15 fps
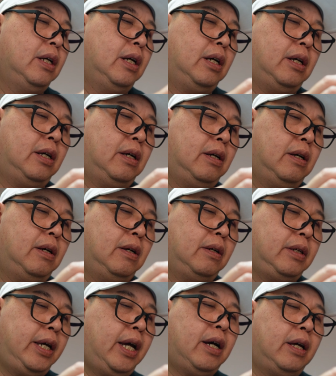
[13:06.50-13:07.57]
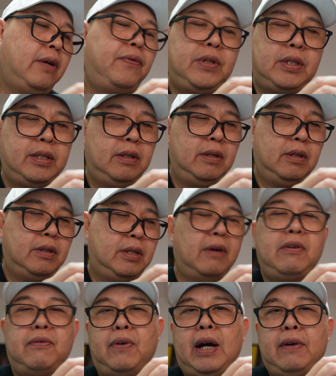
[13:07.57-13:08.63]
if it's
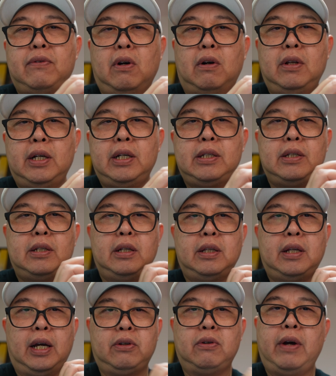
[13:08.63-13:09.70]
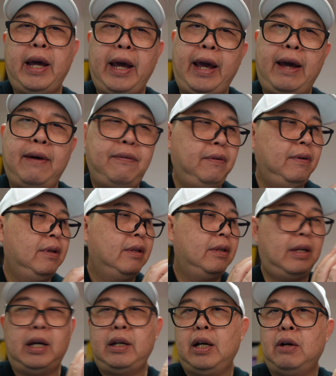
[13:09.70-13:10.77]
$75 that you have,
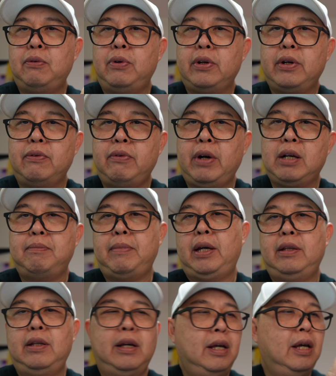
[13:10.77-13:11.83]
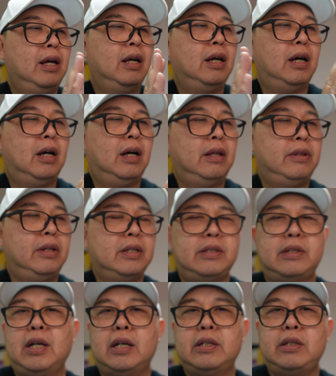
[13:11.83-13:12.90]
then I would recommend, this
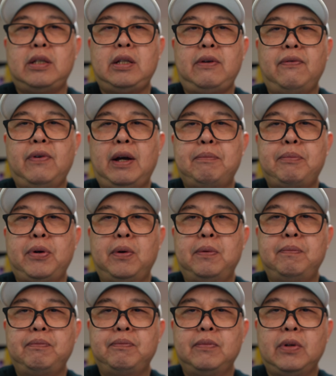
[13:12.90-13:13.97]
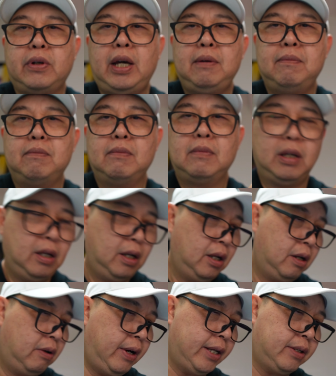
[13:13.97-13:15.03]
Star City 5 Pro. Okay?
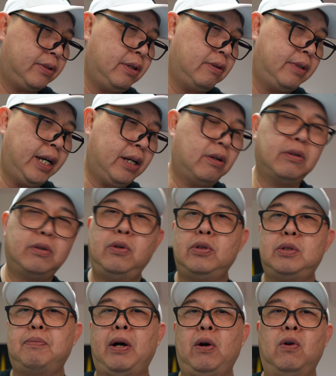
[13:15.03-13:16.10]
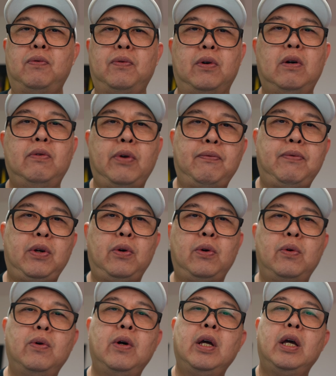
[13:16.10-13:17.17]
Alright, so that concludes my overall
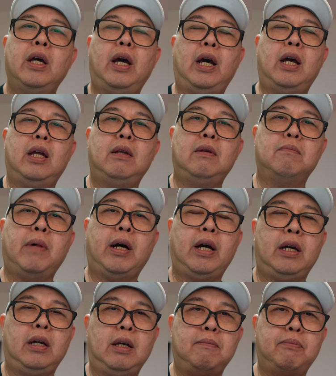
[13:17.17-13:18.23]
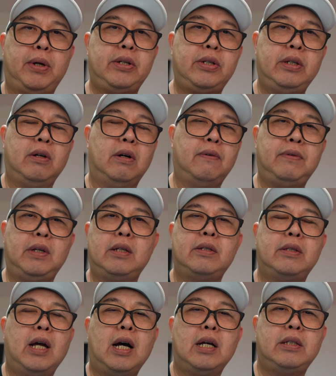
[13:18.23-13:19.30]
review and my impression of this
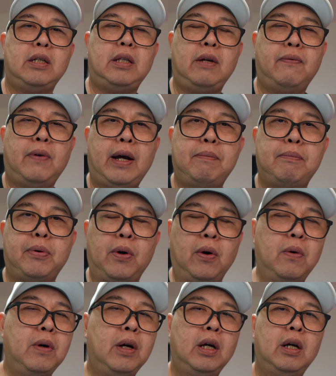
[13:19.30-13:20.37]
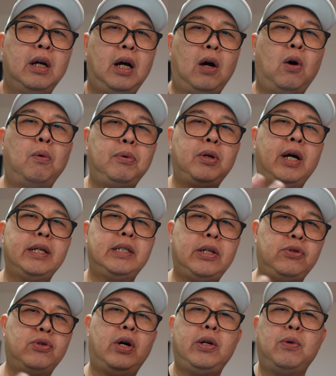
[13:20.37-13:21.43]
Star City 5 Pro. I hope you guys
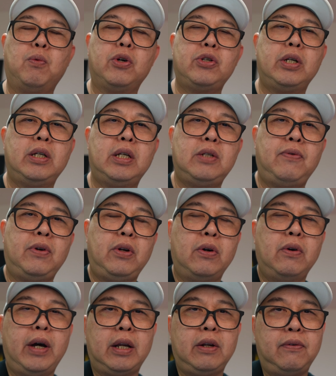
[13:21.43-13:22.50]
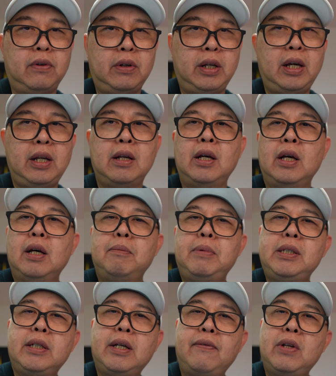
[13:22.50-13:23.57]
enjoyed watching this video, and if you did,
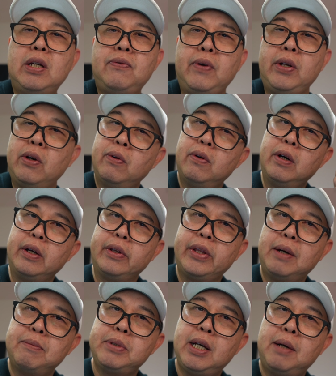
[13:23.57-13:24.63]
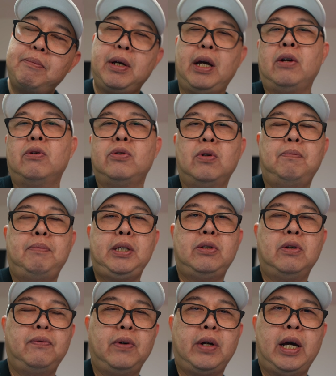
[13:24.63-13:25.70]
please give this video a thumbs up, and also please
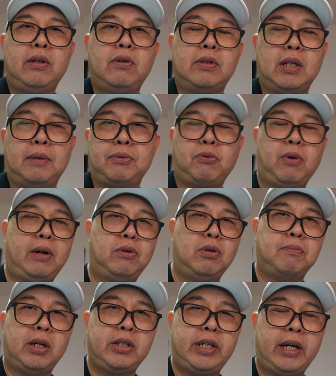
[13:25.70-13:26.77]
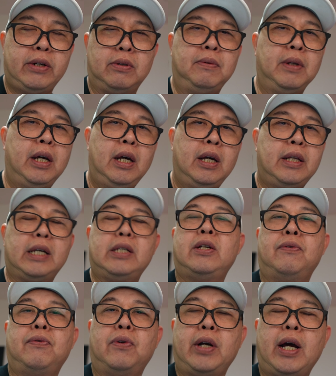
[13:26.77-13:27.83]
don't forget to subscribe to my channel. That's
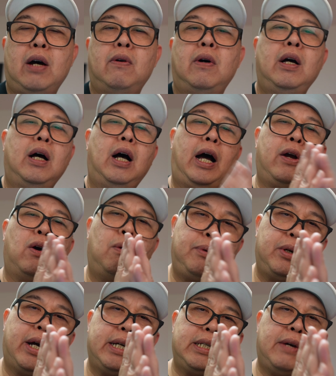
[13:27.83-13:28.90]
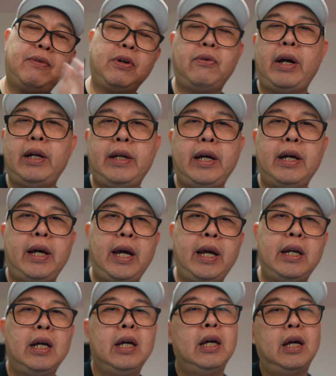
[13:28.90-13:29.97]
it for now. I hope you guys have a great day
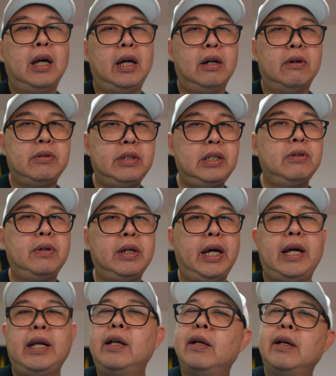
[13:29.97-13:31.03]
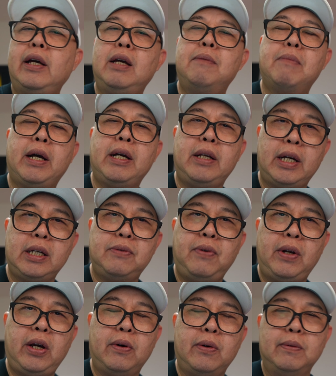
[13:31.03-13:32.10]
ahead, and I'll see you again in my next
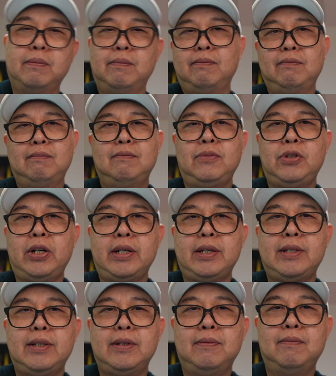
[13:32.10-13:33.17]
video. Cheers.